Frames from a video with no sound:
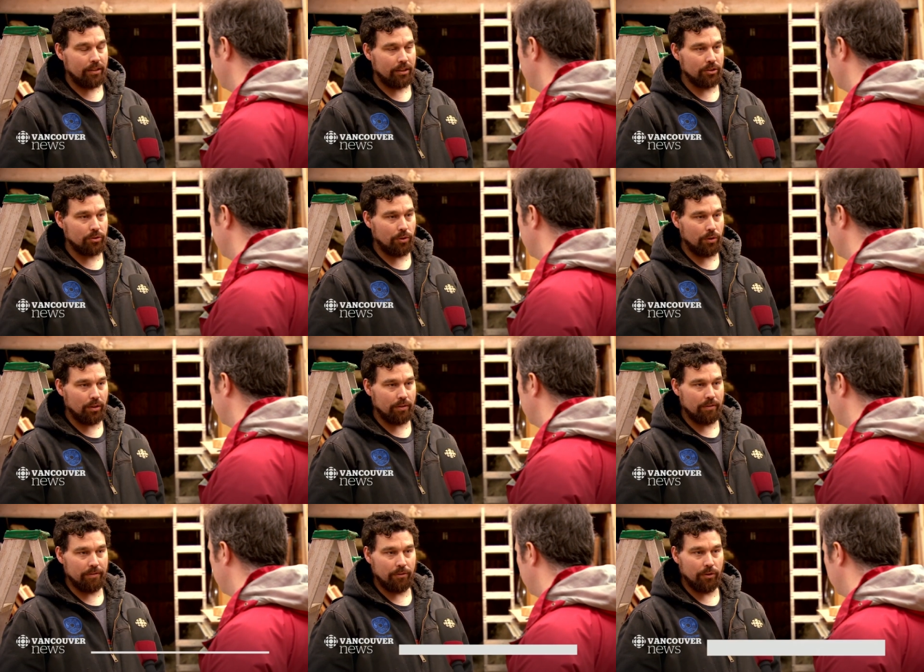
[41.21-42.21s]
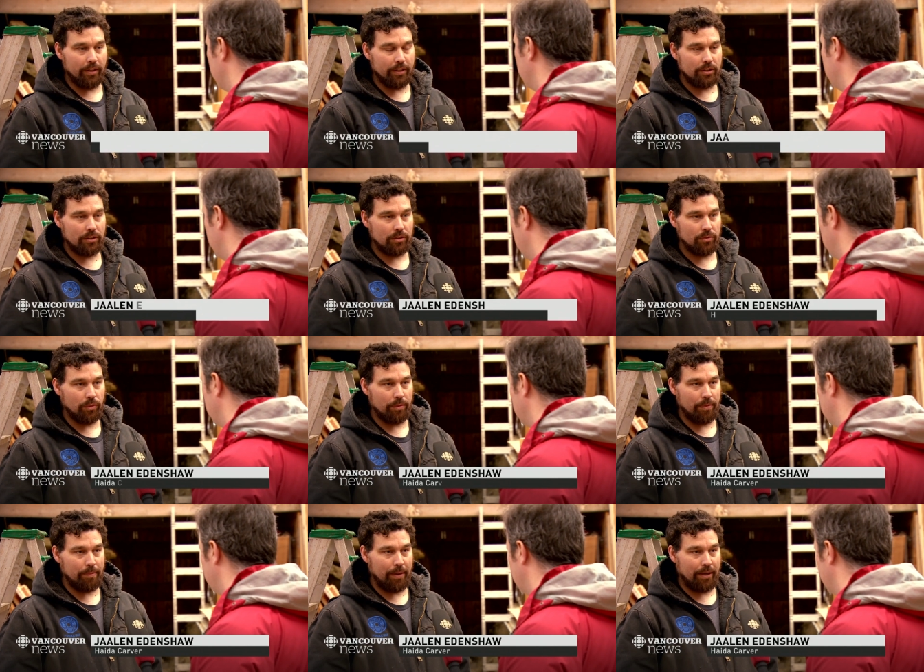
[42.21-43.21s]
control of the forests
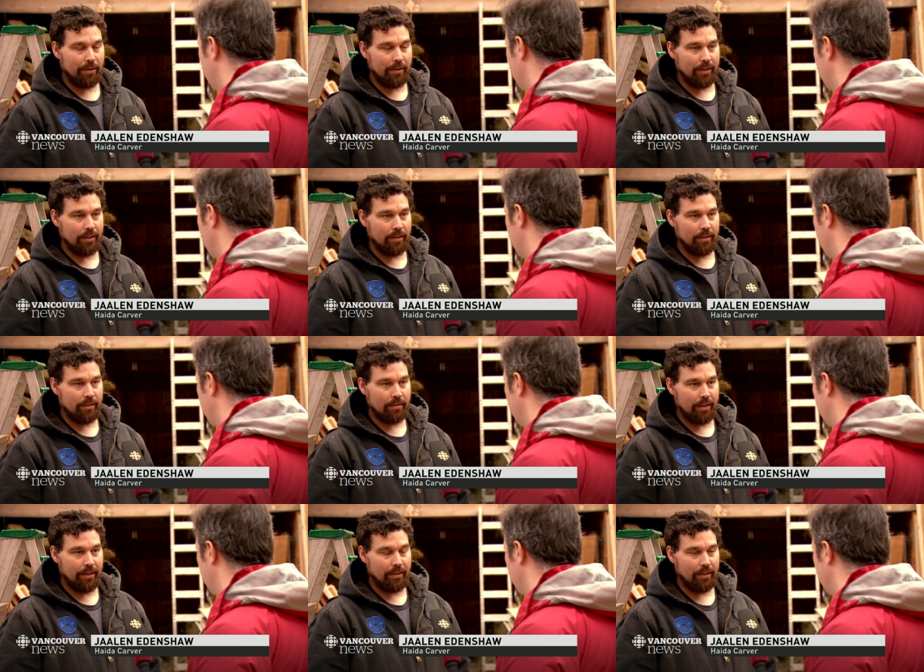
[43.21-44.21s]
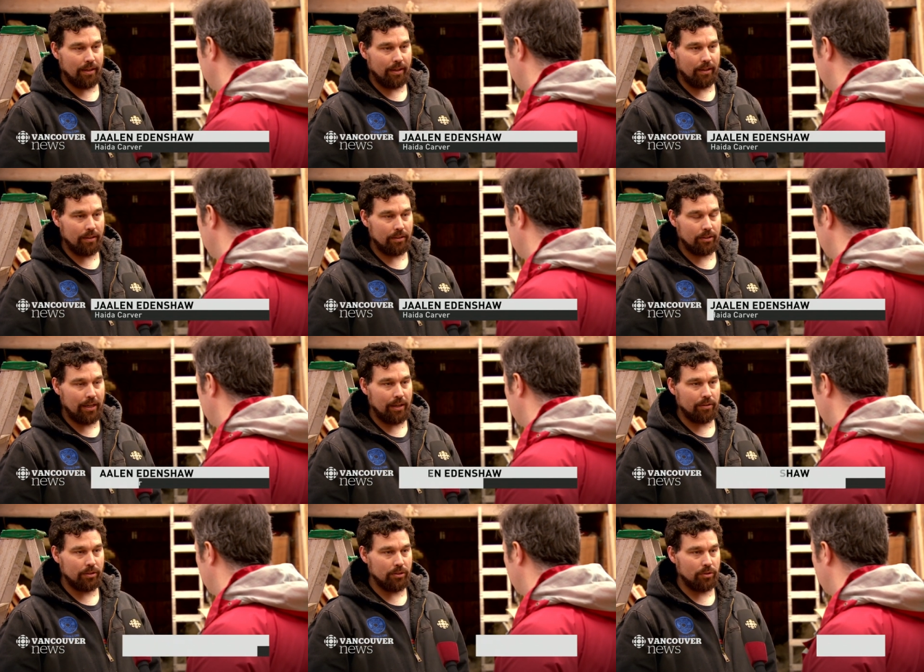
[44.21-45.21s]
would be better than than uh, crown